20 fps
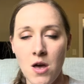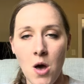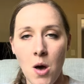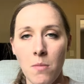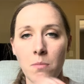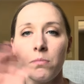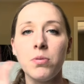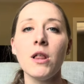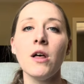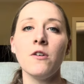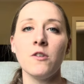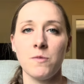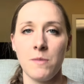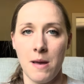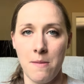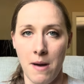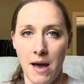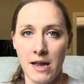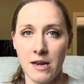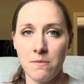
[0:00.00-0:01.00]
blows my
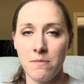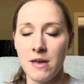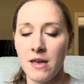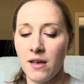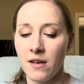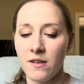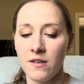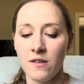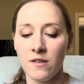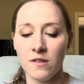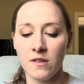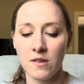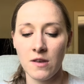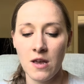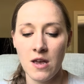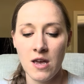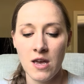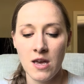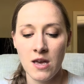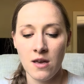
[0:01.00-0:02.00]
mind, because
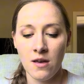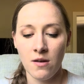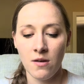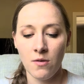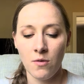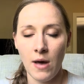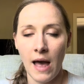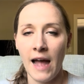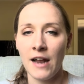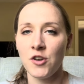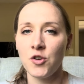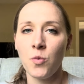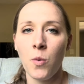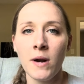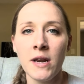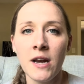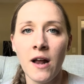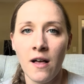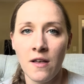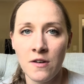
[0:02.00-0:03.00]
at
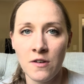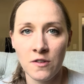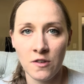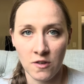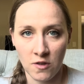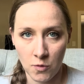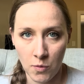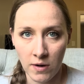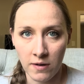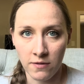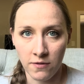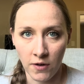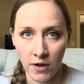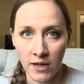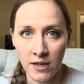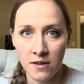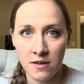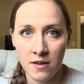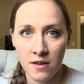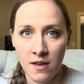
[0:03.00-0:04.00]
$20 a square
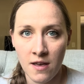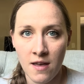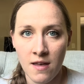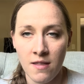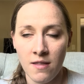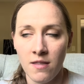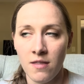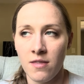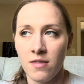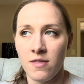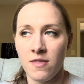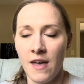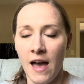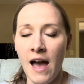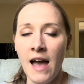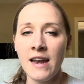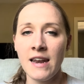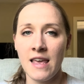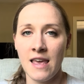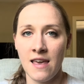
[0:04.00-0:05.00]
foot,
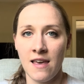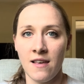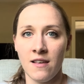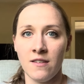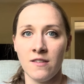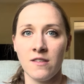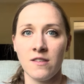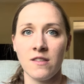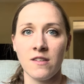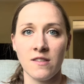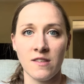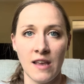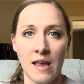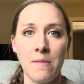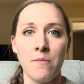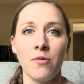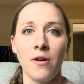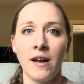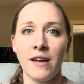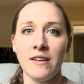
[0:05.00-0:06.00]
that is the same
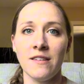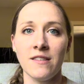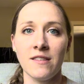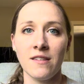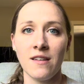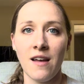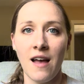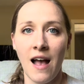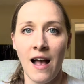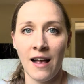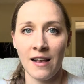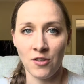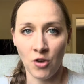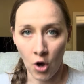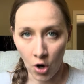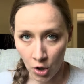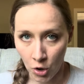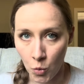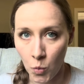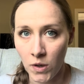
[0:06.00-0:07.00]
price as
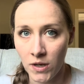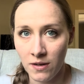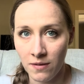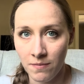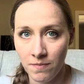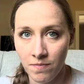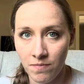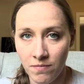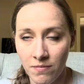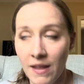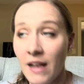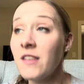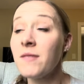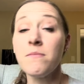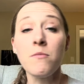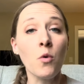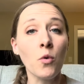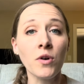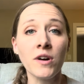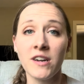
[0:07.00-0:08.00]
hardwood. That's
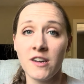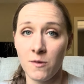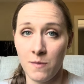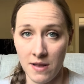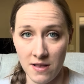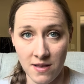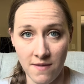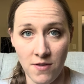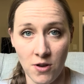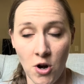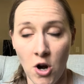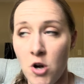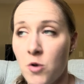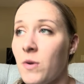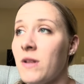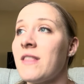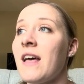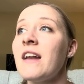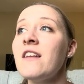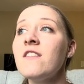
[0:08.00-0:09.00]
more expensive than hardwood.
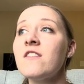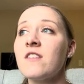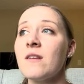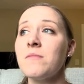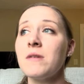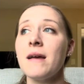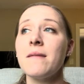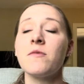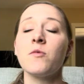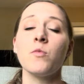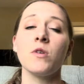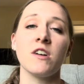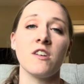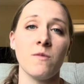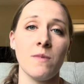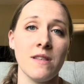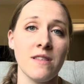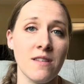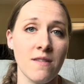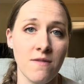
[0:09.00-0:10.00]
That is sometimes more
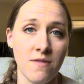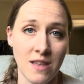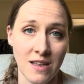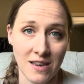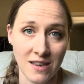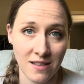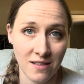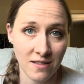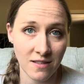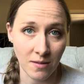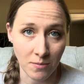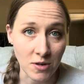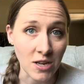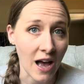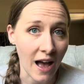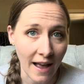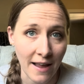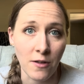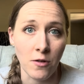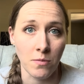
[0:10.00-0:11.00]
expensive than some
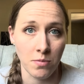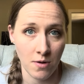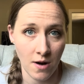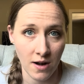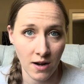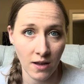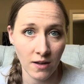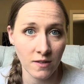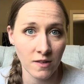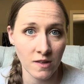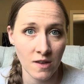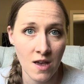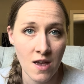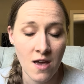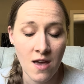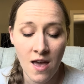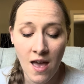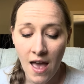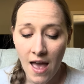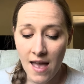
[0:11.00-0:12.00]
tile products.
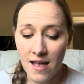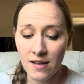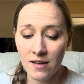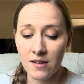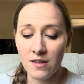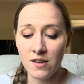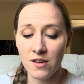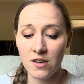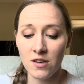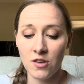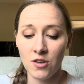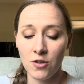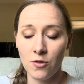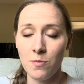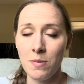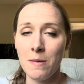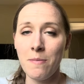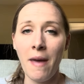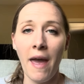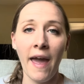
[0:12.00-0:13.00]
And to
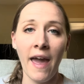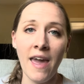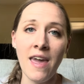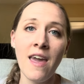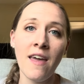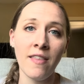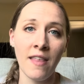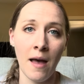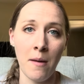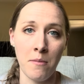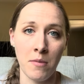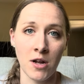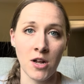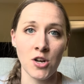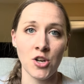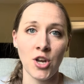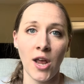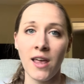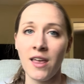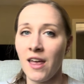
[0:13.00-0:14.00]
be paying that
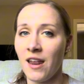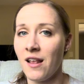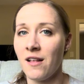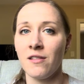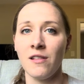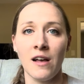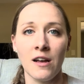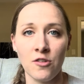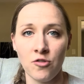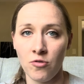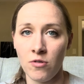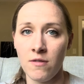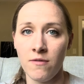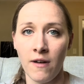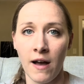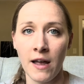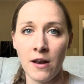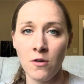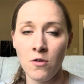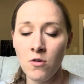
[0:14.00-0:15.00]
much and getting luxury
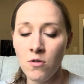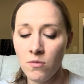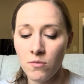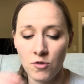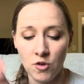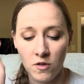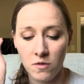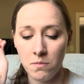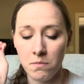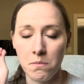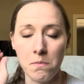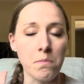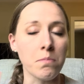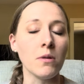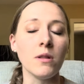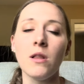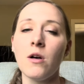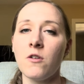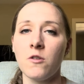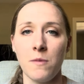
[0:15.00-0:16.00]
vinyl just
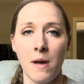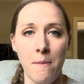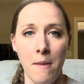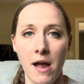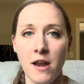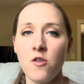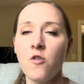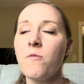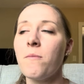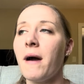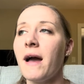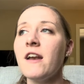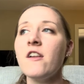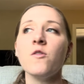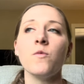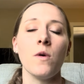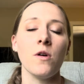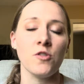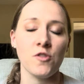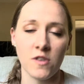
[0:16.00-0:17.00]
blows my mind. You might as
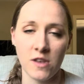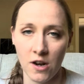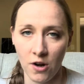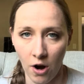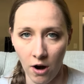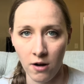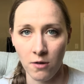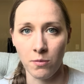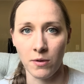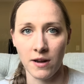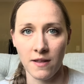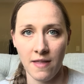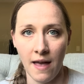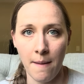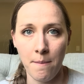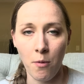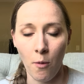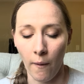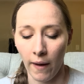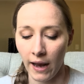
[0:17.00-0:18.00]
well just get hardwood at that
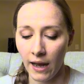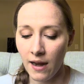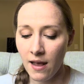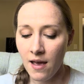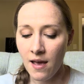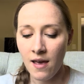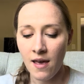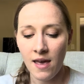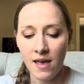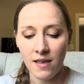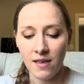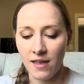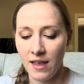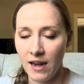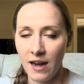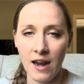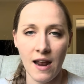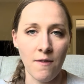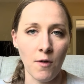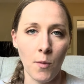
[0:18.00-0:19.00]
point. Get
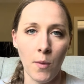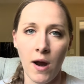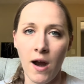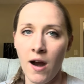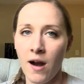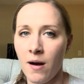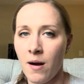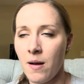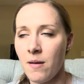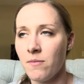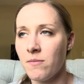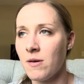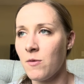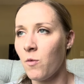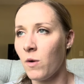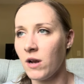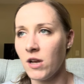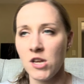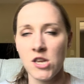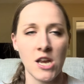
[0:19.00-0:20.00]
it everywhere, be
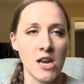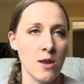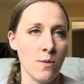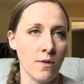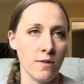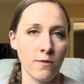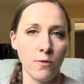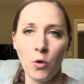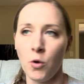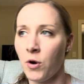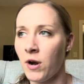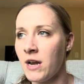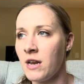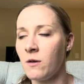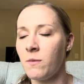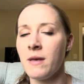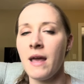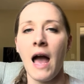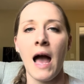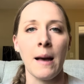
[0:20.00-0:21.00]
one continuous floor, and it'd
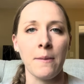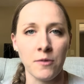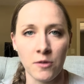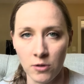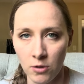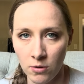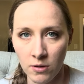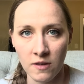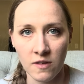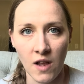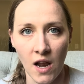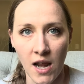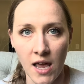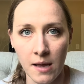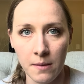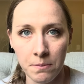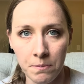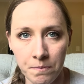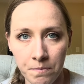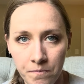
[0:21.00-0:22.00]
be absolutely
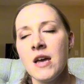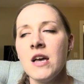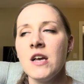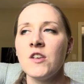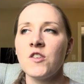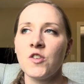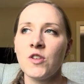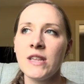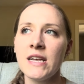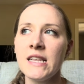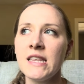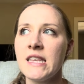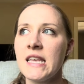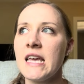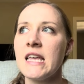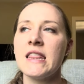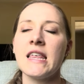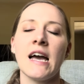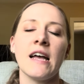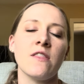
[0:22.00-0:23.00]
stunning. So let's say
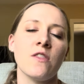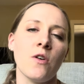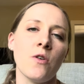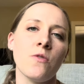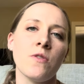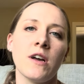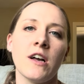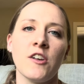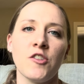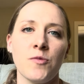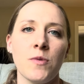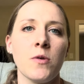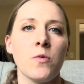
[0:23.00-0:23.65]
that though the customer